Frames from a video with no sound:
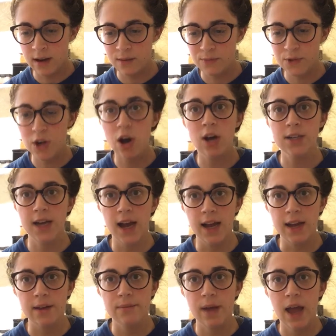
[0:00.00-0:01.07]
Talk
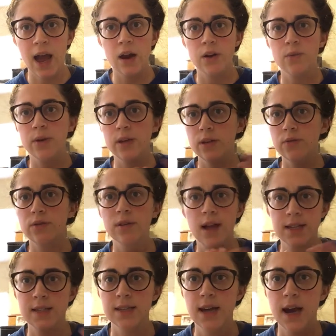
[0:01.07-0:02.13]
time. How do we
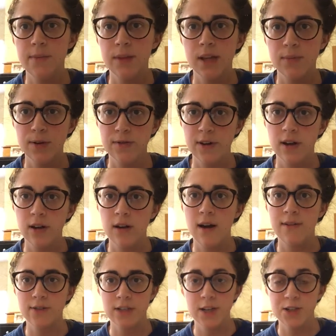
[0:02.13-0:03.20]
utilize the time in the
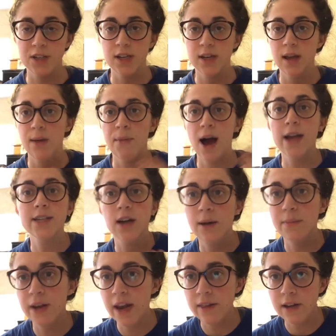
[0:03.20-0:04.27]
conversation? Am I
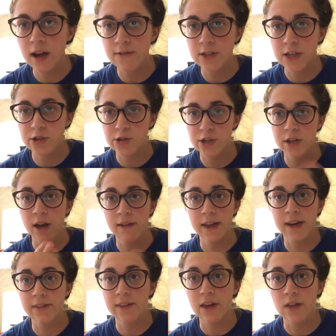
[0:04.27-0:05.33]
dominating the conversation and not
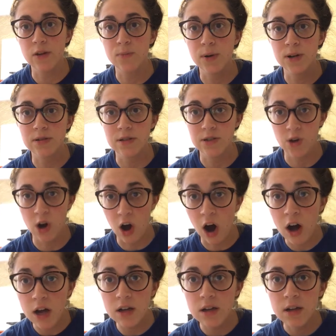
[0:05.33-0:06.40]
letting the other person
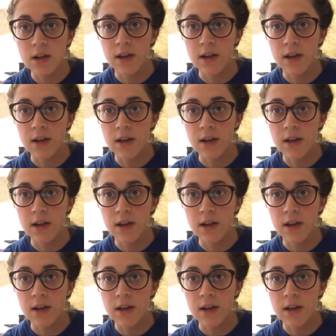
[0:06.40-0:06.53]
talk?